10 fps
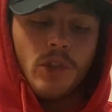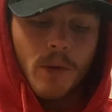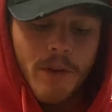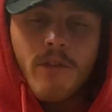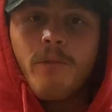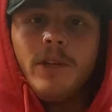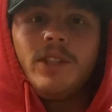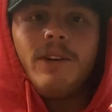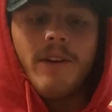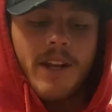So if you've missed
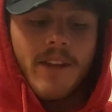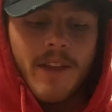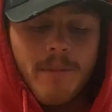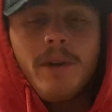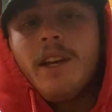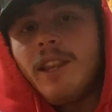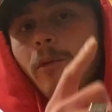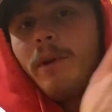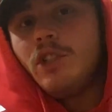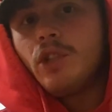out any of them, they'll
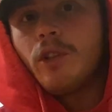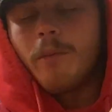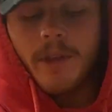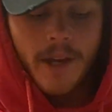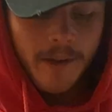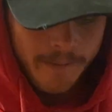be just up there.